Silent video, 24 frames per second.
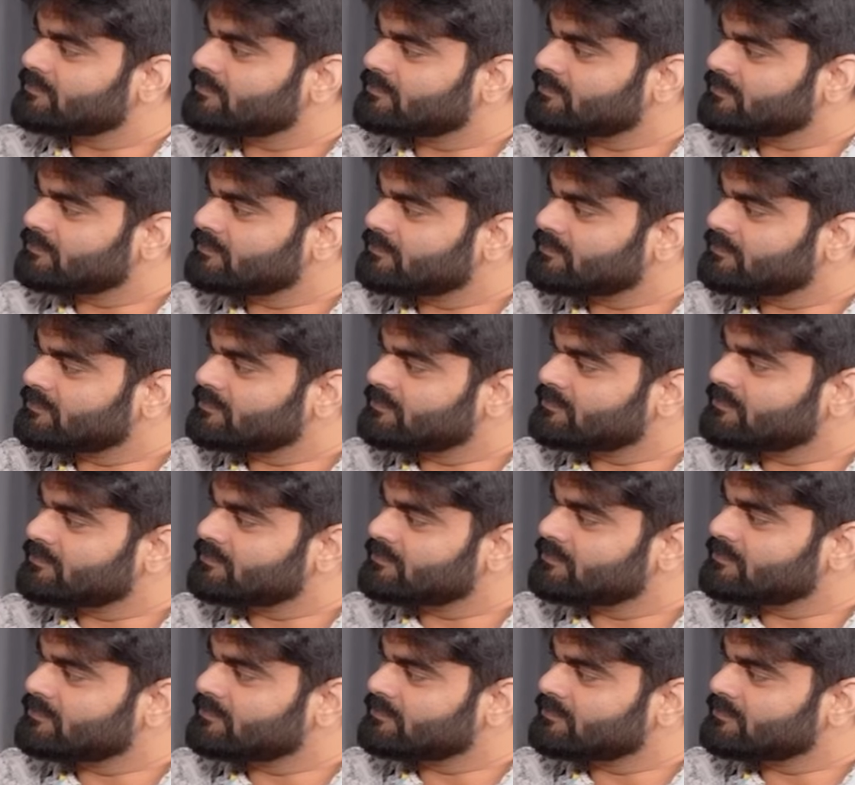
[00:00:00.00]

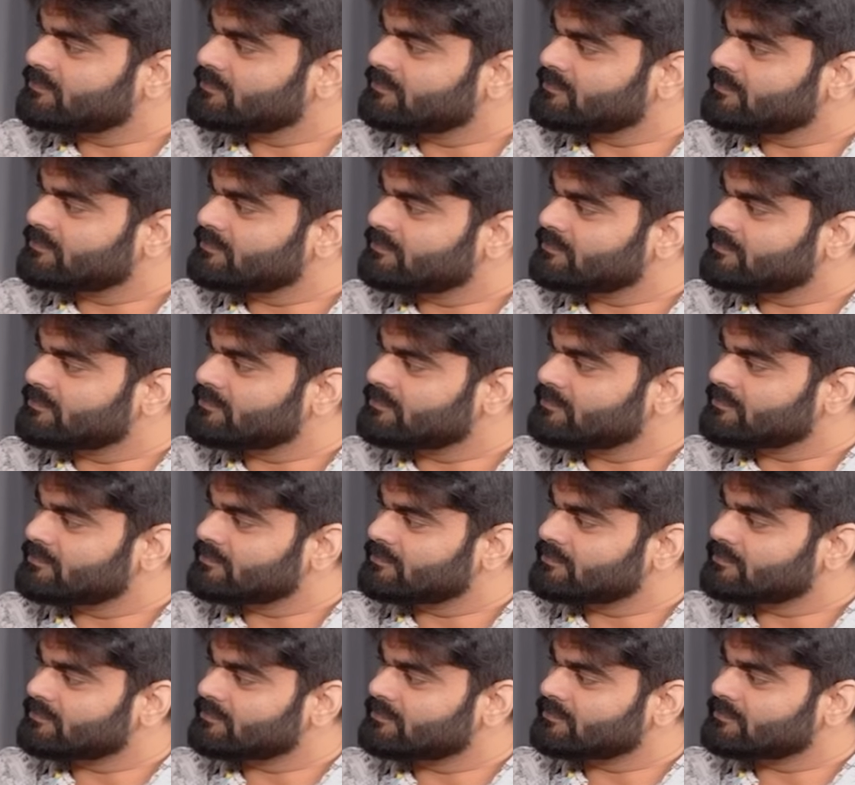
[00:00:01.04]

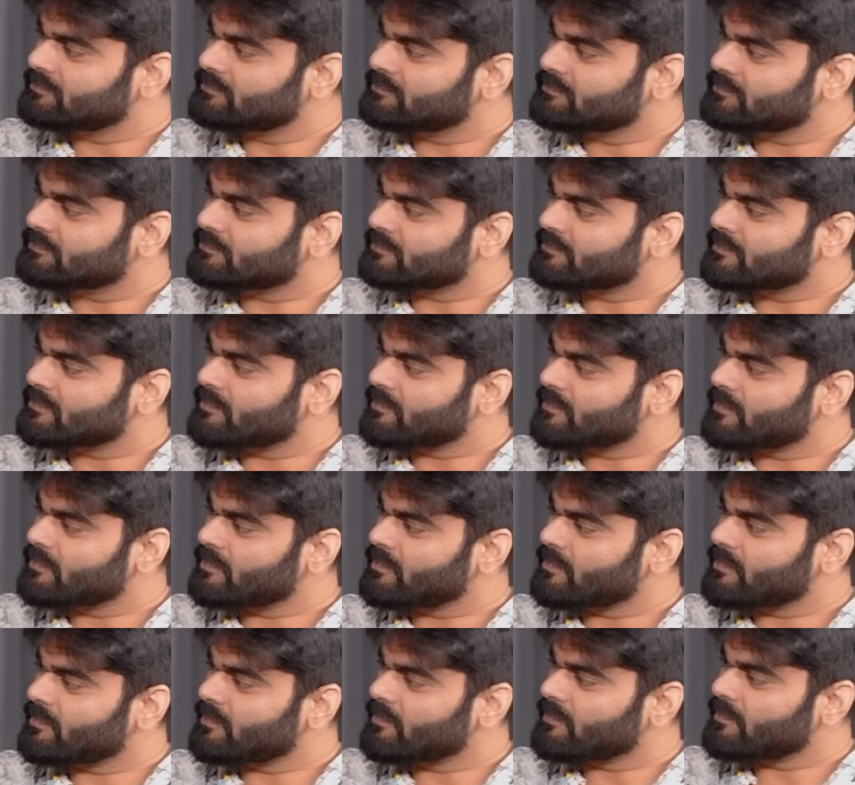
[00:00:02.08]

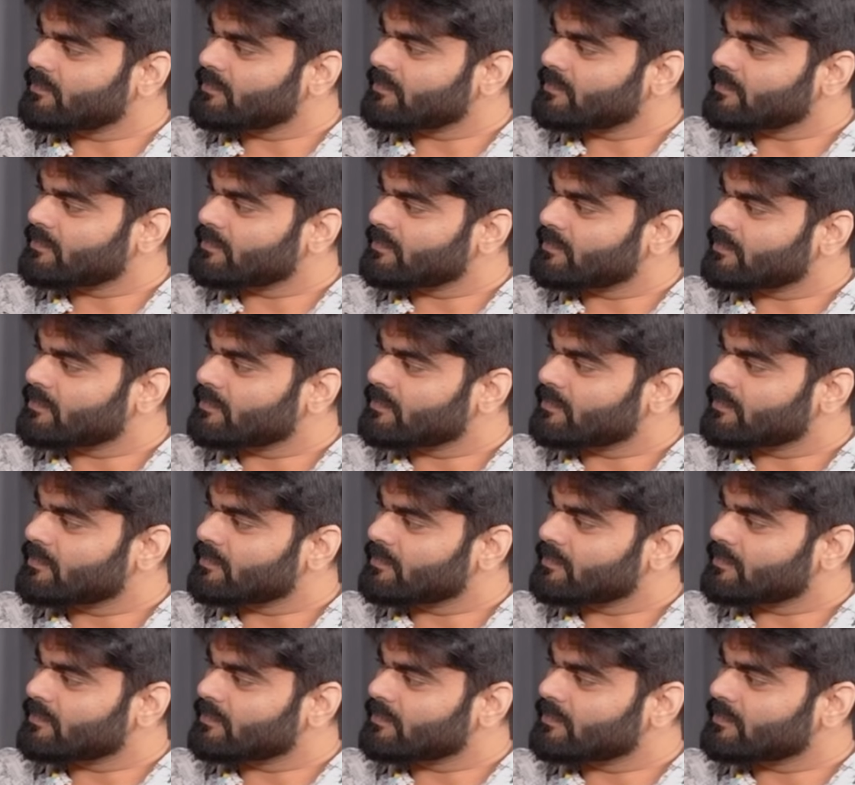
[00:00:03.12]

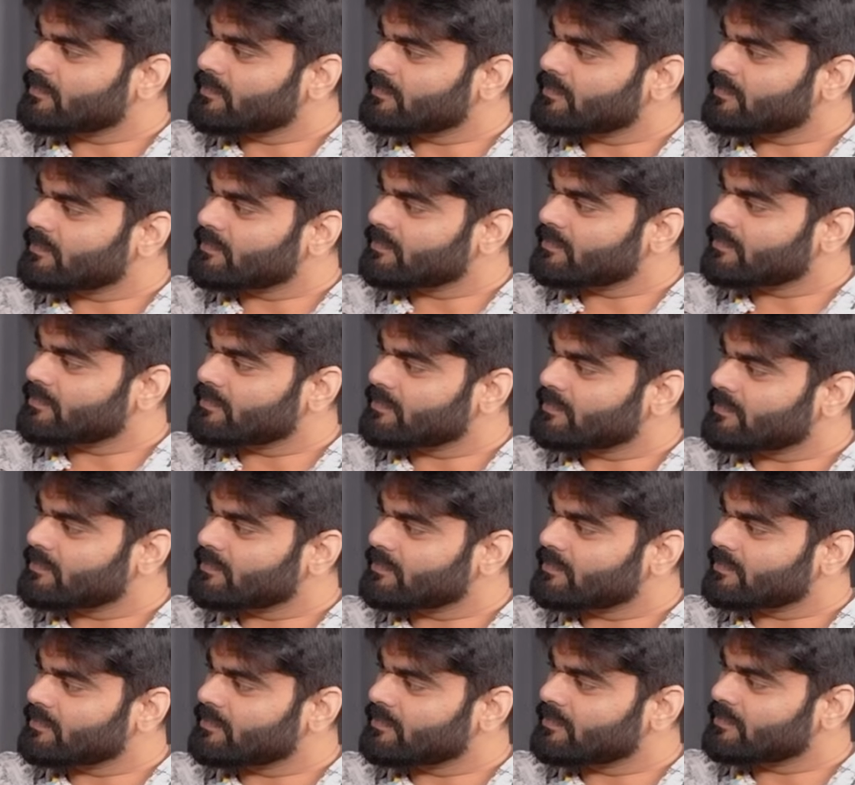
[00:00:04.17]

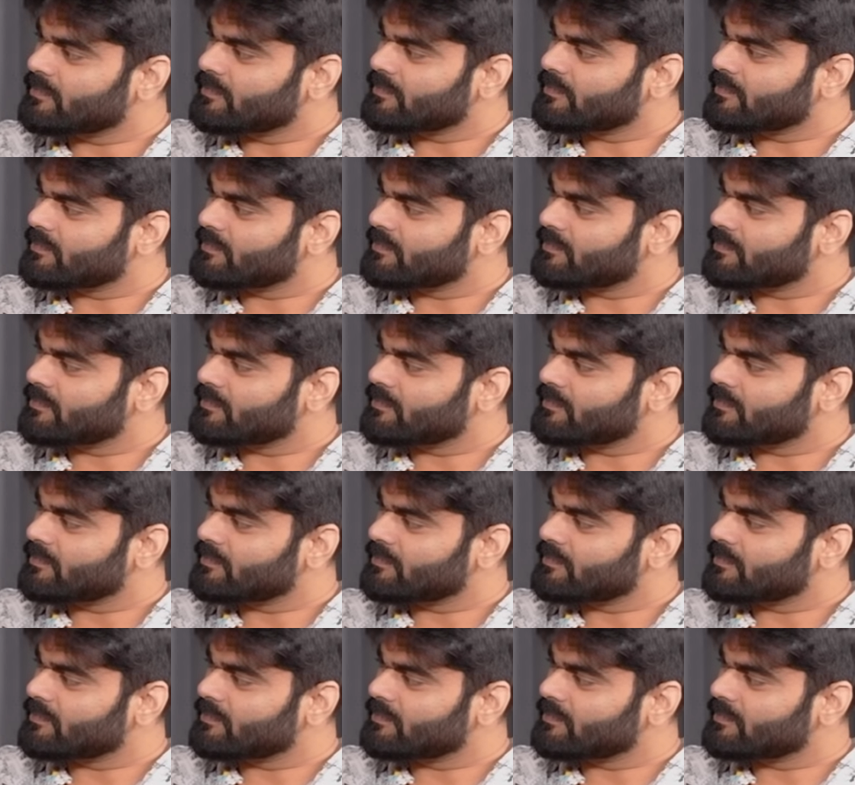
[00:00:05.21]
(silent)